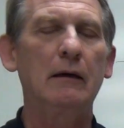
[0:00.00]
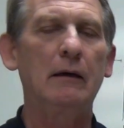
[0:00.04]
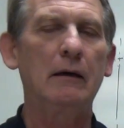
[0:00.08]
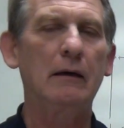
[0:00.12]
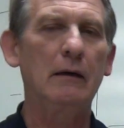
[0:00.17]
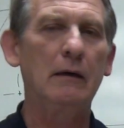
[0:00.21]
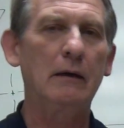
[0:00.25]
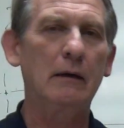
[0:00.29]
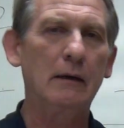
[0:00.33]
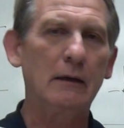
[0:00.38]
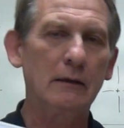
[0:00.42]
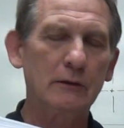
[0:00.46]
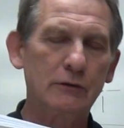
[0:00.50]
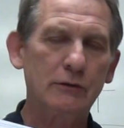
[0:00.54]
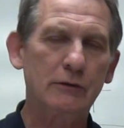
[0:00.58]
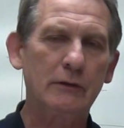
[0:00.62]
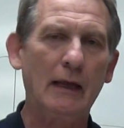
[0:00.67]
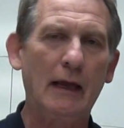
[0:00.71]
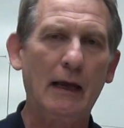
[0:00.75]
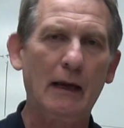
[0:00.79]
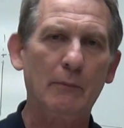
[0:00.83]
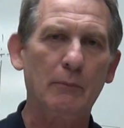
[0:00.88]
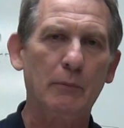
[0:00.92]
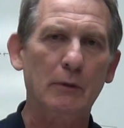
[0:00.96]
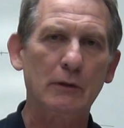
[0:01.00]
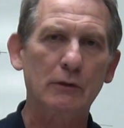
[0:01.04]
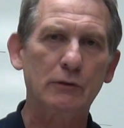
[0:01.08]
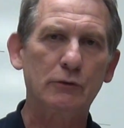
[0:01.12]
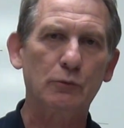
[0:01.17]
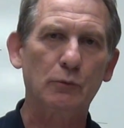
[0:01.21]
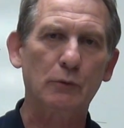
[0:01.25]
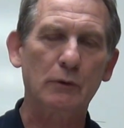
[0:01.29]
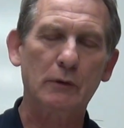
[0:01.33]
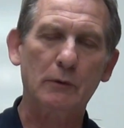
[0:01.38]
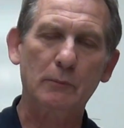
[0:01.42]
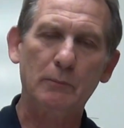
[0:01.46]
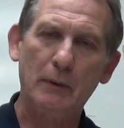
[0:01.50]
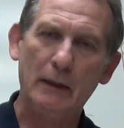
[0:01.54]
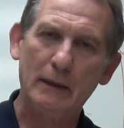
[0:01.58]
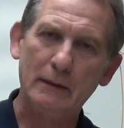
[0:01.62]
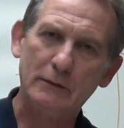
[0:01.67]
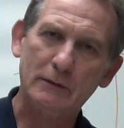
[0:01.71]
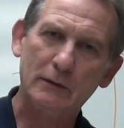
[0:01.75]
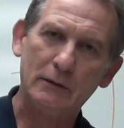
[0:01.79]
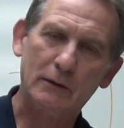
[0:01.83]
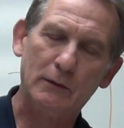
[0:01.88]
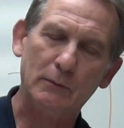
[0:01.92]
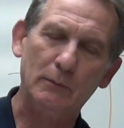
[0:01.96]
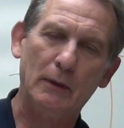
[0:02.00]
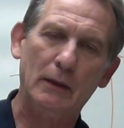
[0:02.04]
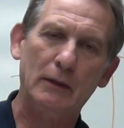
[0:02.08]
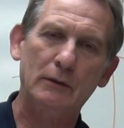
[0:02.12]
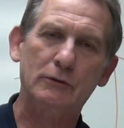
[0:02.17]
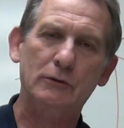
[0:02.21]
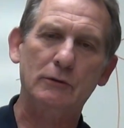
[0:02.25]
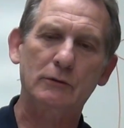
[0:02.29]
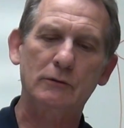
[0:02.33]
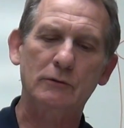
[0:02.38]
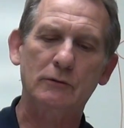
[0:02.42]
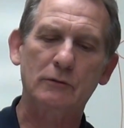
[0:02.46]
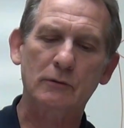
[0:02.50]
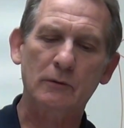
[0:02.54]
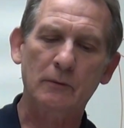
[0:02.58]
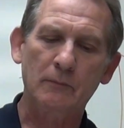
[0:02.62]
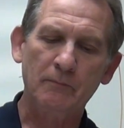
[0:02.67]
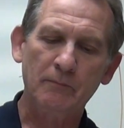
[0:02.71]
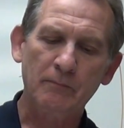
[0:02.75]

established with the basic dimensions,